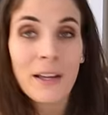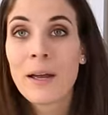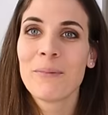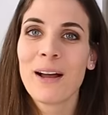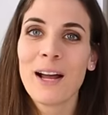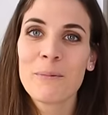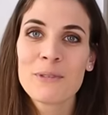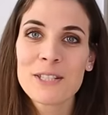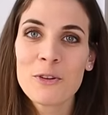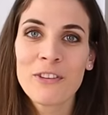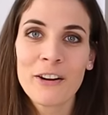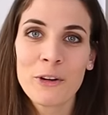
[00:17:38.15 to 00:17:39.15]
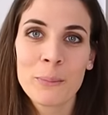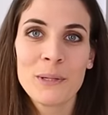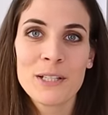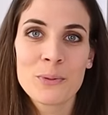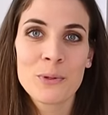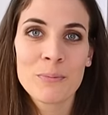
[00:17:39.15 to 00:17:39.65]
But I'm still very
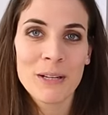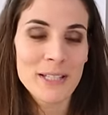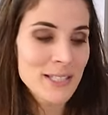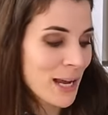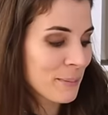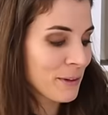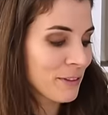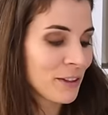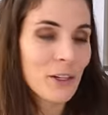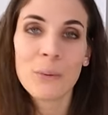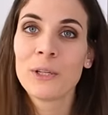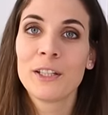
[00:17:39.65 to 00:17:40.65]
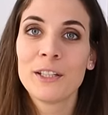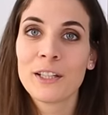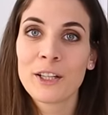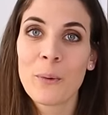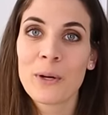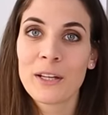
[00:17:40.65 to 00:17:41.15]
pleased with my time, even though it didn't
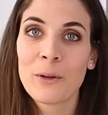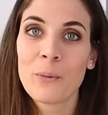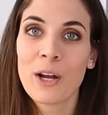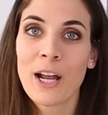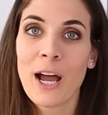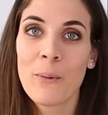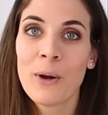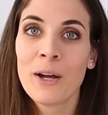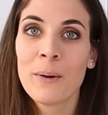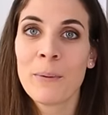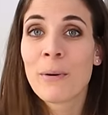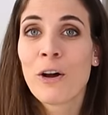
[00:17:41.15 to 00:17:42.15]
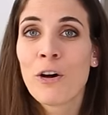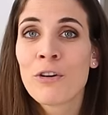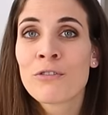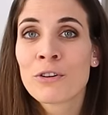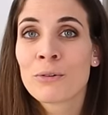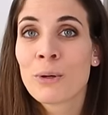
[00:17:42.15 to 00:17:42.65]
go under one hour. But
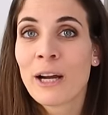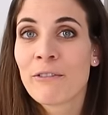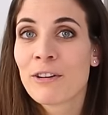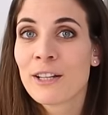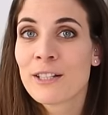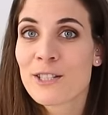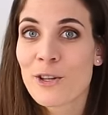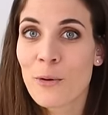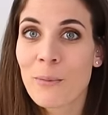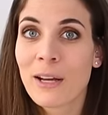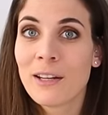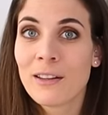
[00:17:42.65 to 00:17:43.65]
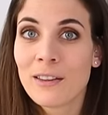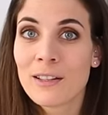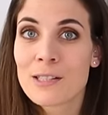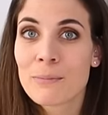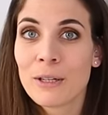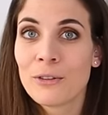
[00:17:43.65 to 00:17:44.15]
overall, I've learned so many
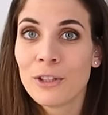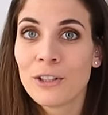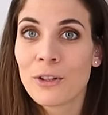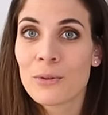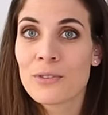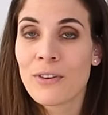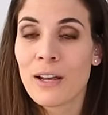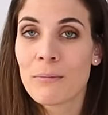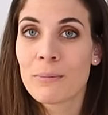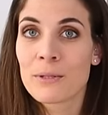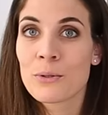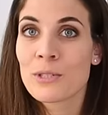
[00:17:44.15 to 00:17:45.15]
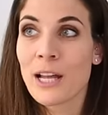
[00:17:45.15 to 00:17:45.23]
things by doing those five puzzles.